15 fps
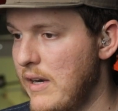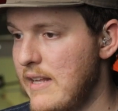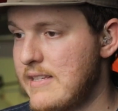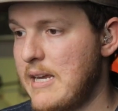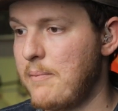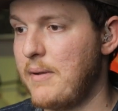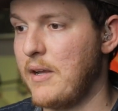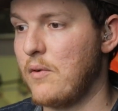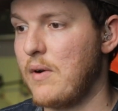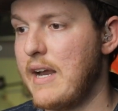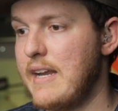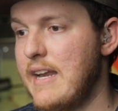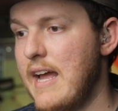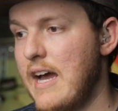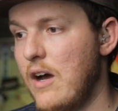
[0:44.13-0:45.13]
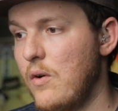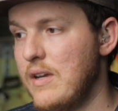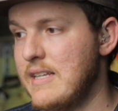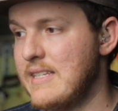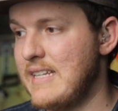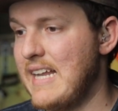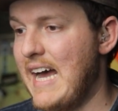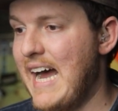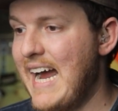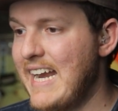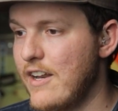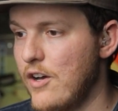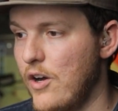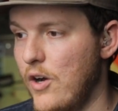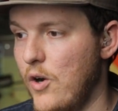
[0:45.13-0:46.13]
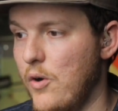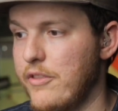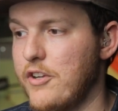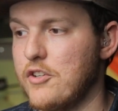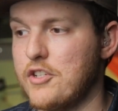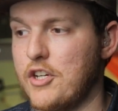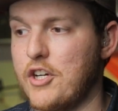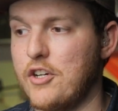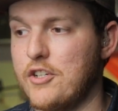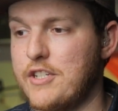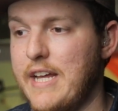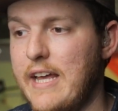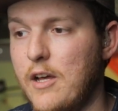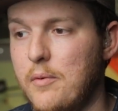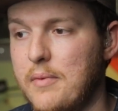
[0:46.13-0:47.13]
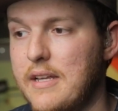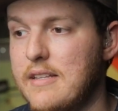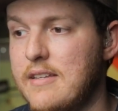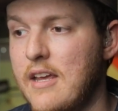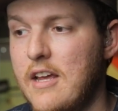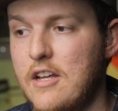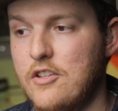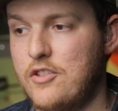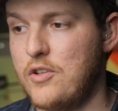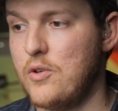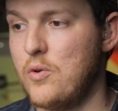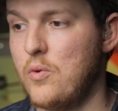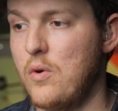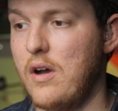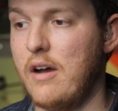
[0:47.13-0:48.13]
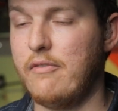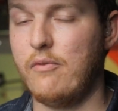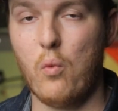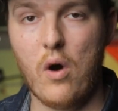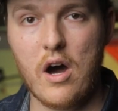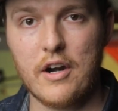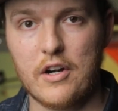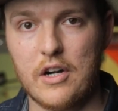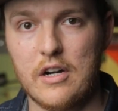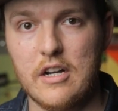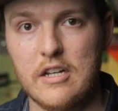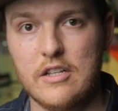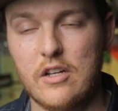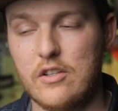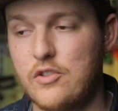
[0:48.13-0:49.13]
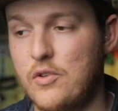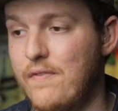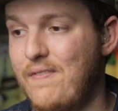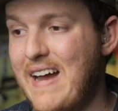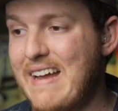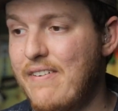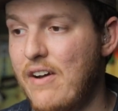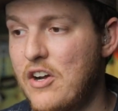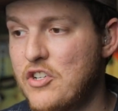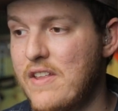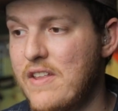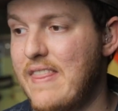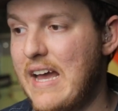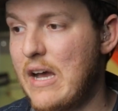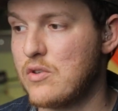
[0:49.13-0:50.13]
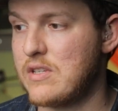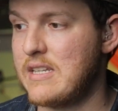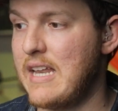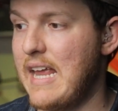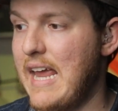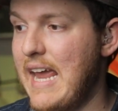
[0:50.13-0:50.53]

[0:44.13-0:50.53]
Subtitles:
that's happening right now is in Idaho. There's a curtailment of water to 500,000